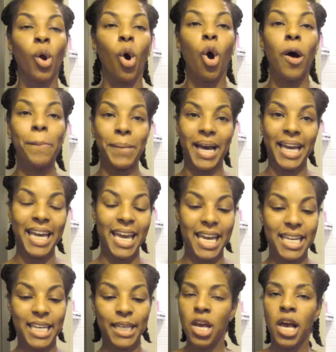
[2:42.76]
on my
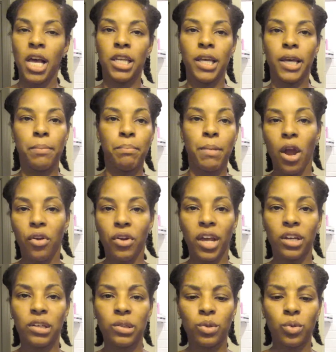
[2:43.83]
head, let it
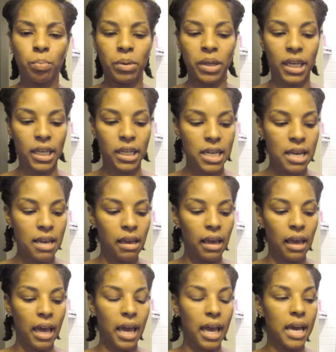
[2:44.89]
marinate a little bit,
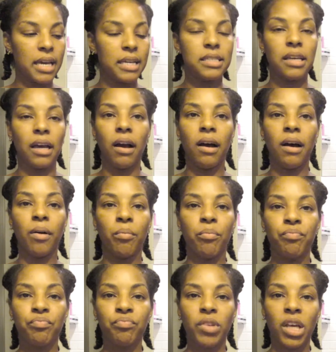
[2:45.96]
and
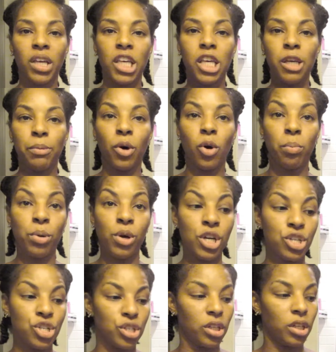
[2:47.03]
keep on
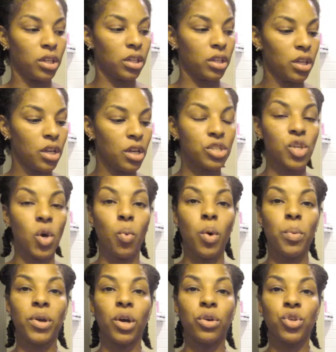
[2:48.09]
pushing. So what
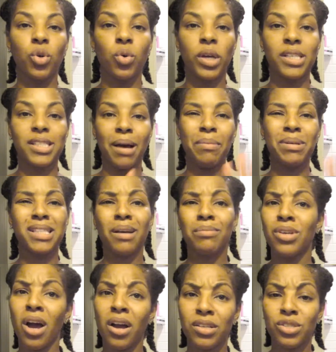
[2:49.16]
we're gonna do is I'm gonna stop
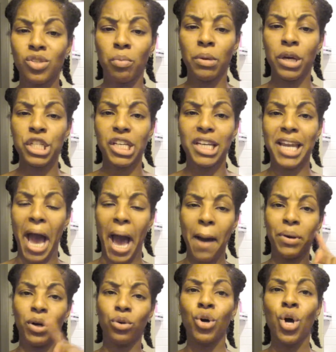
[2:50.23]
talking so much and I'm
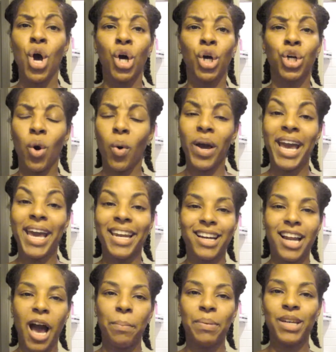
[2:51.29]
gonna go ahead and
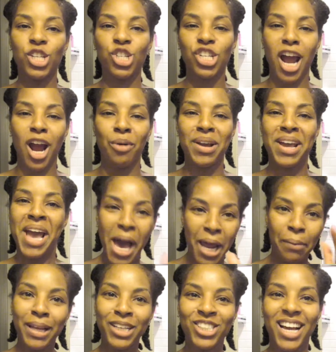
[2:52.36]
hop in the shower and I'm
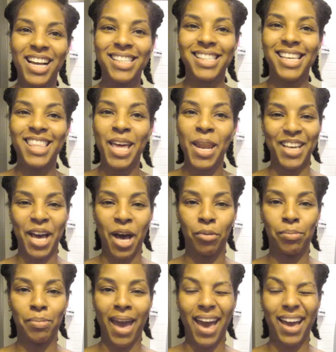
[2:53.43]
gonna let you guys see that I'll
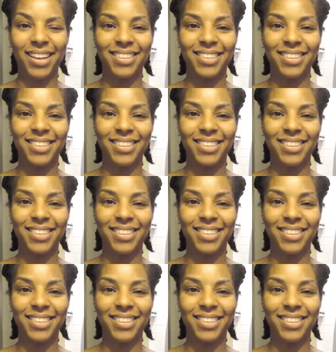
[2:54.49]
be back.